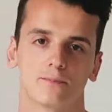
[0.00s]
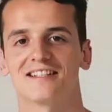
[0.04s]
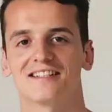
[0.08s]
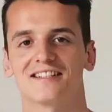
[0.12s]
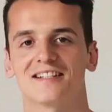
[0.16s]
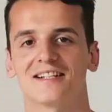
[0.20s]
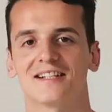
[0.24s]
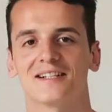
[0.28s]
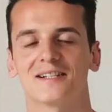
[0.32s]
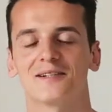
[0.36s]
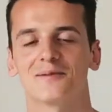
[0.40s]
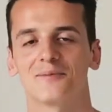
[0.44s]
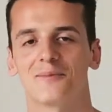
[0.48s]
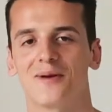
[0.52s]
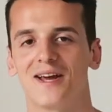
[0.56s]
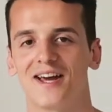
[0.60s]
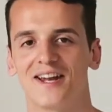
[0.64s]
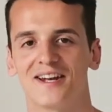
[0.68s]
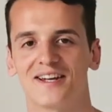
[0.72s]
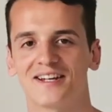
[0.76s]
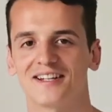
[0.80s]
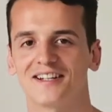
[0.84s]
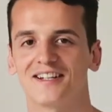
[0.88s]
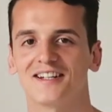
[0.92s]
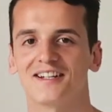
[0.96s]
It's like a little pet
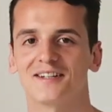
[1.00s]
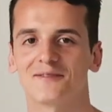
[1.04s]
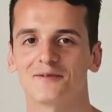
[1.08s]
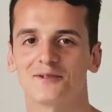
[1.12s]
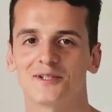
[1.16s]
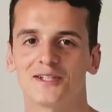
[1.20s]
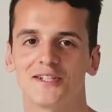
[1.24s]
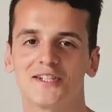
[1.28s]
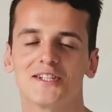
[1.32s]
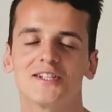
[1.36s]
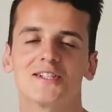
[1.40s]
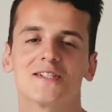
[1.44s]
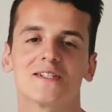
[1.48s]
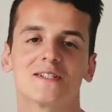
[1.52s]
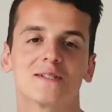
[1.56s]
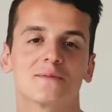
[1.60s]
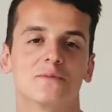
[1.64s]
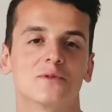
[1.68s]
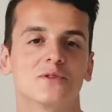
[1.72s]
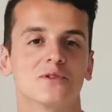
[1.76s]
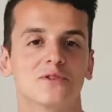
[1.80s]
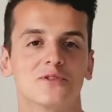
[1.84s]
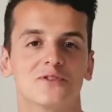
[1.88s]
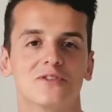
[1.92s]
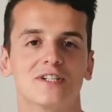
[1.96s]
I got. I'm going to teach you some
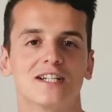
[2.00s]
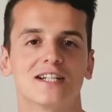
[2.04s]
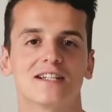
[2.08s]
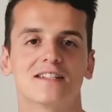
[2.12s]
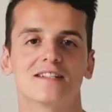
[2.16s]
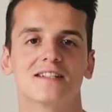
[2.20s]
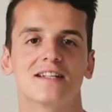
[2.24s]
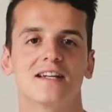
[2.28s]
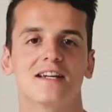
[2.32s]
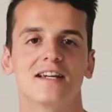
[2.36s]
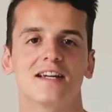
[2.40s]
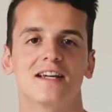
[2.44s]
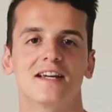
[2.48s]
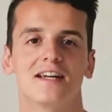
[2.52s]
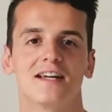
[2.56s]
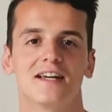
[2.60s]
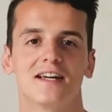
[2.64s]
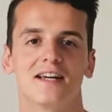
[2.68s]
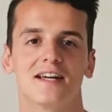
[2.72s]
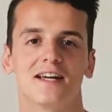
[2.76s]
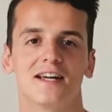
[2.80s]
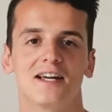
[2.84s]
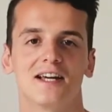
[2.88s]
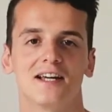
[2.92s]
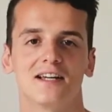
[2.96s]
new tricks
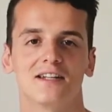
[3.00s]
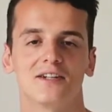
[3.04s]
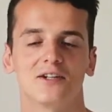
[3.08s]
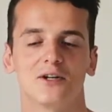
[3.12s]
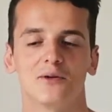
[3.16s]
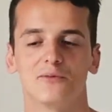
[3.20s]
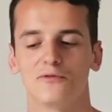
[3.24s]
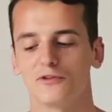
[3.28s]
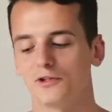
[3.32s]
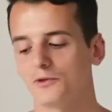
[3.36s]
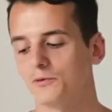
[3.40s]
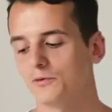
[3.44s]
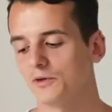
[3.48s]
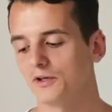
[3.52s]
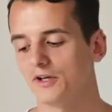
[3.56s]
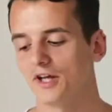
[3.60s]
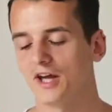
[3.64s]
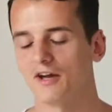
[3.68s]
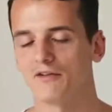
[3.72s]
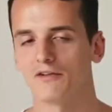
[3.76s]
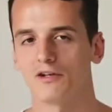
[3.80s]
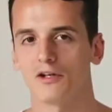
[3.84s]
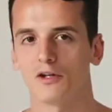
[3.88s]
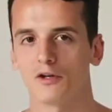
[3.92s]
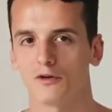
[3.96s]
and hopefully we're going to
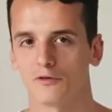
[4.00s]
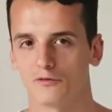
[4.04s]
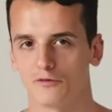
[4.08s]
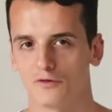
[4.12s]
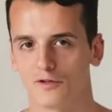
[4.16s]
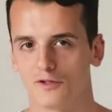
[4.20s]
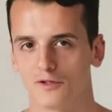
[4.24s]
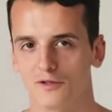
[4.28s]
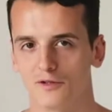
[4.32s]
have a lot of fun.